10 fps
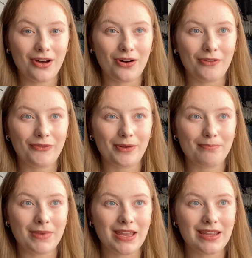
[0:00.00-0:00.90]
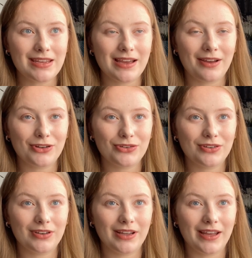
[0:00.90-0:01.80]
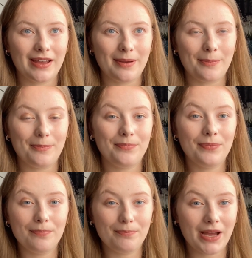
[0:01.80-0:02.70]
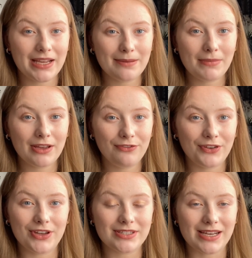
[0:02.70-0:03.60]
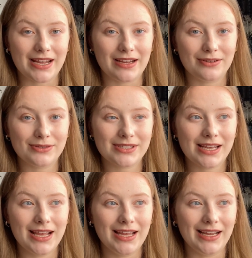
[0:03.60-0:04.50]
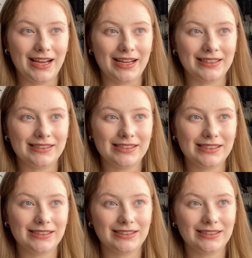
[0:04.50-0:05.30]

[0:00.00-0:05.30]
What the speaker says: of me buying my first house and